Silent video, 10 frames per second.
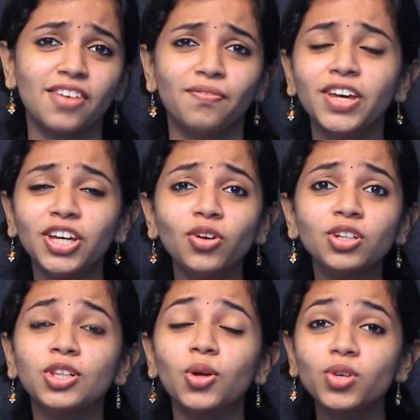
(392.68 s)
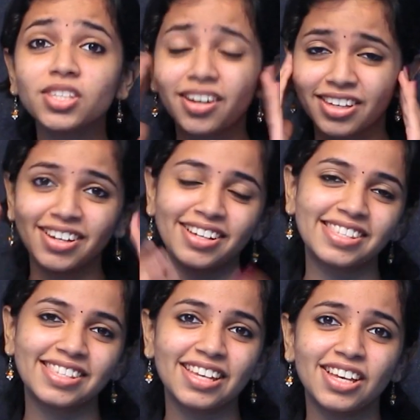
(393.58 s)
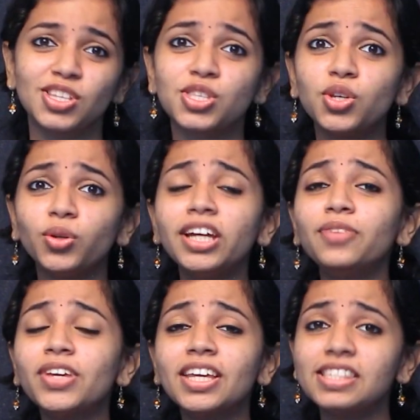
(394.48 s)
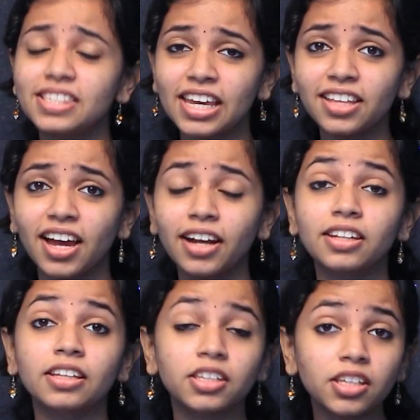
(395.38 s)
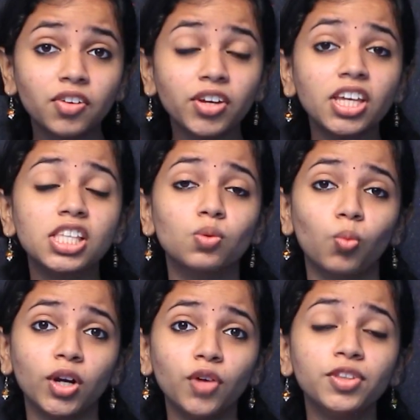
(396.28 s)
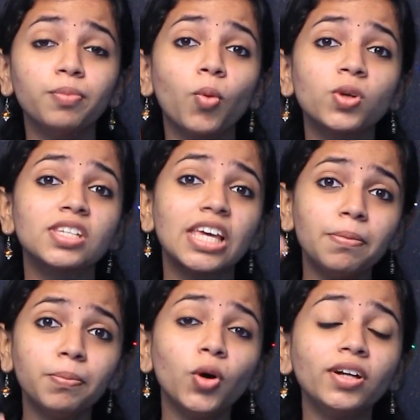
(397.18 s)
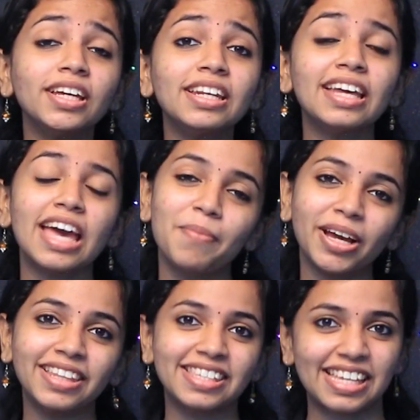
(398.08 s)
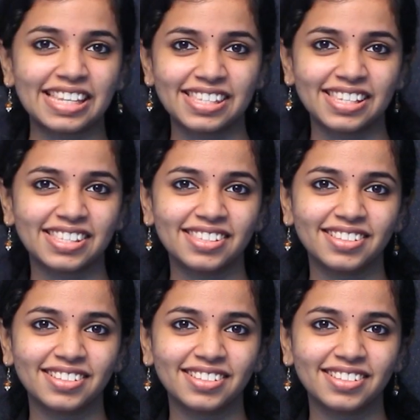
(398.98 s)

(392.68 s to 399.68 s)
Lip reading: we cannot close our ears, so that we can say that hearing is one of the most important among the senses.